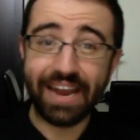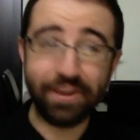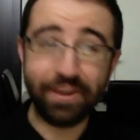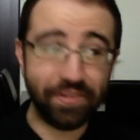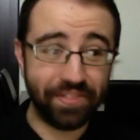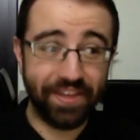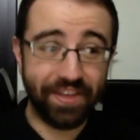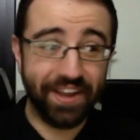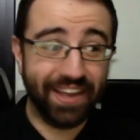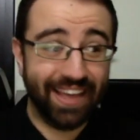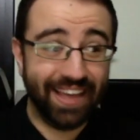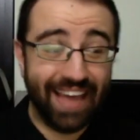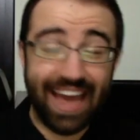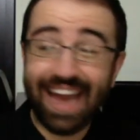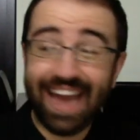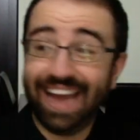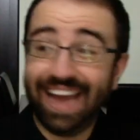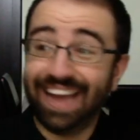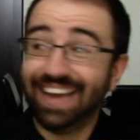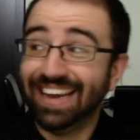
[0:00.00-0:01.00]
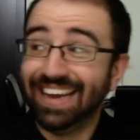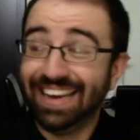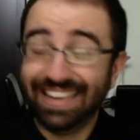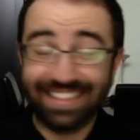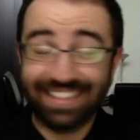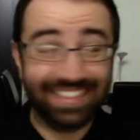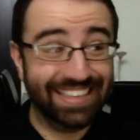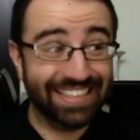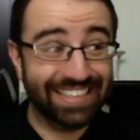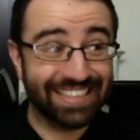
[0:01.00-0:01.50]
And you think, hey,
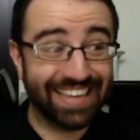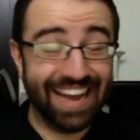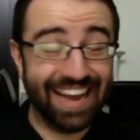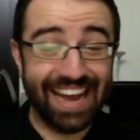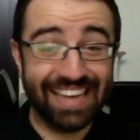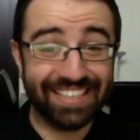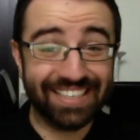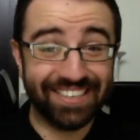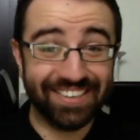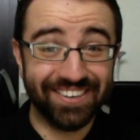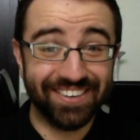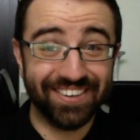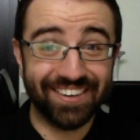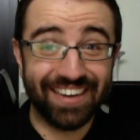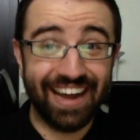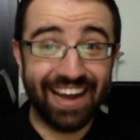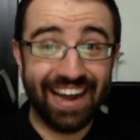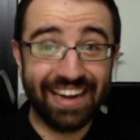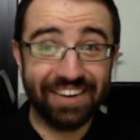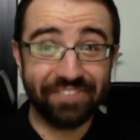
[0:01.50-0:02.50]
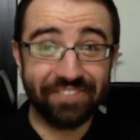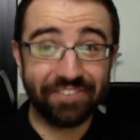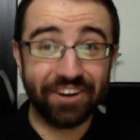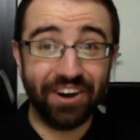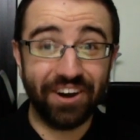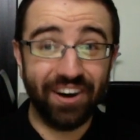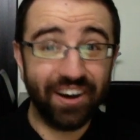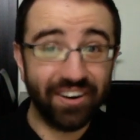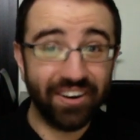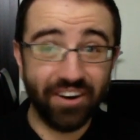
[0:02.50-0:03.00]
these guys are kind of
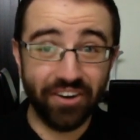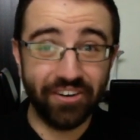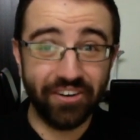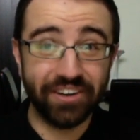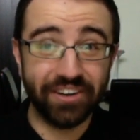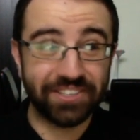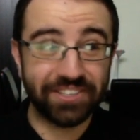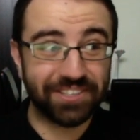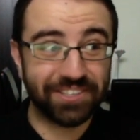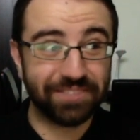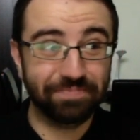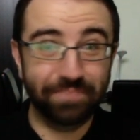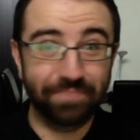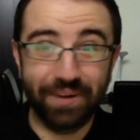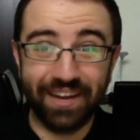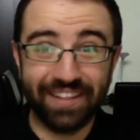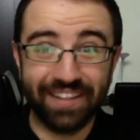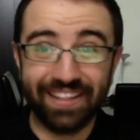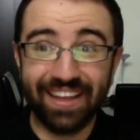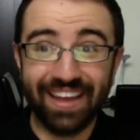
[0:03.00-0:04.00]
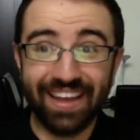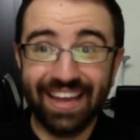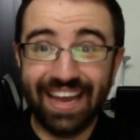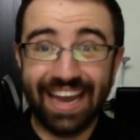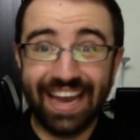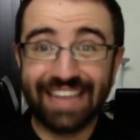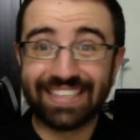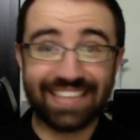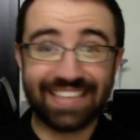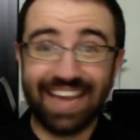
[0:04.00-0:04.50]
con artists, but
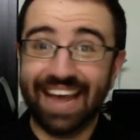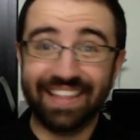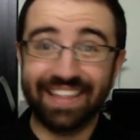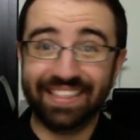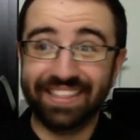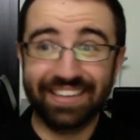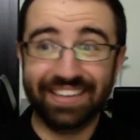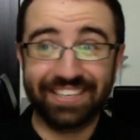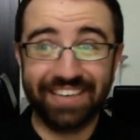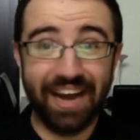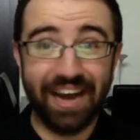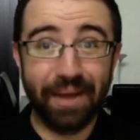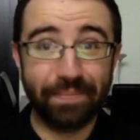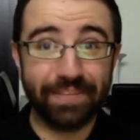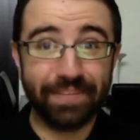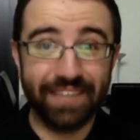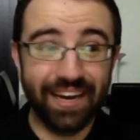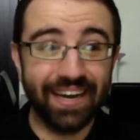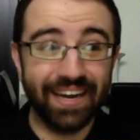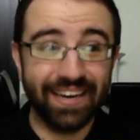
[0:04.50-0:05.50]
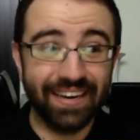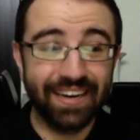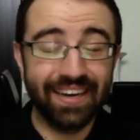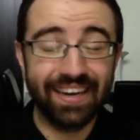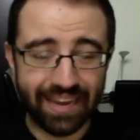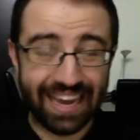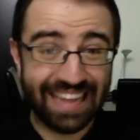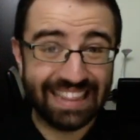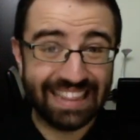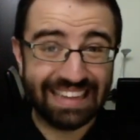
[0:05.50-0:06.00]
it's getting the job done,
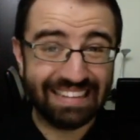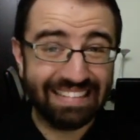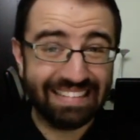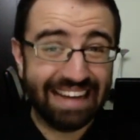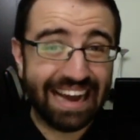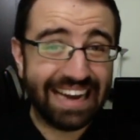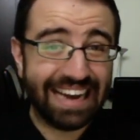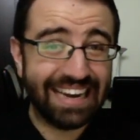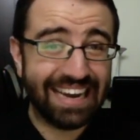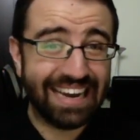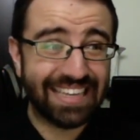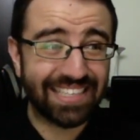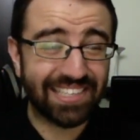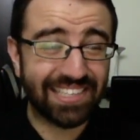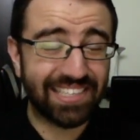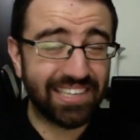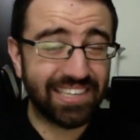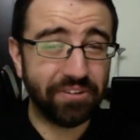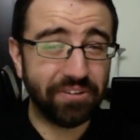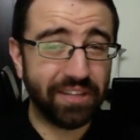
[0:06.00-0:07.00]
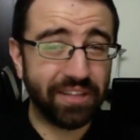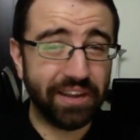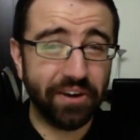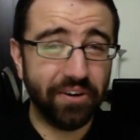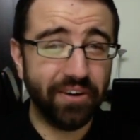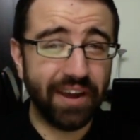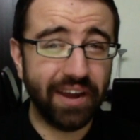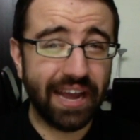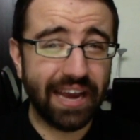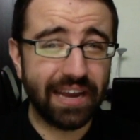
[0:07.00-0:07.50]
and they're not necessarily
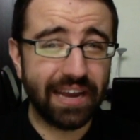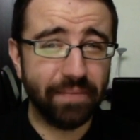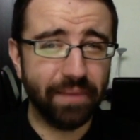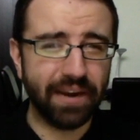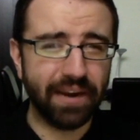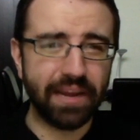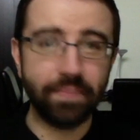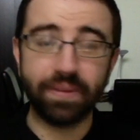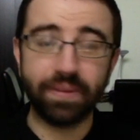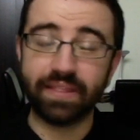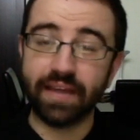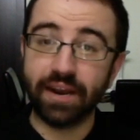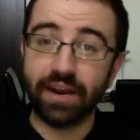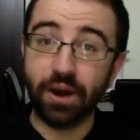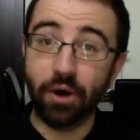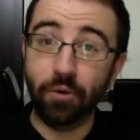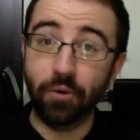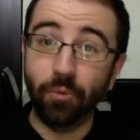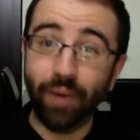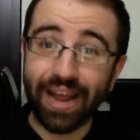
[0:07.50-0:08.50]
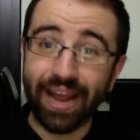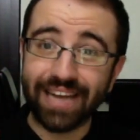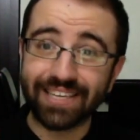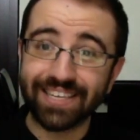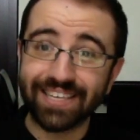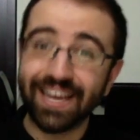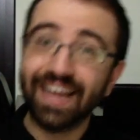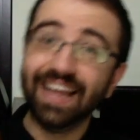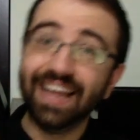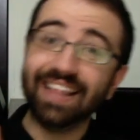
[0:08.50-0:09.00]
hurting anybody, but then, oh wait,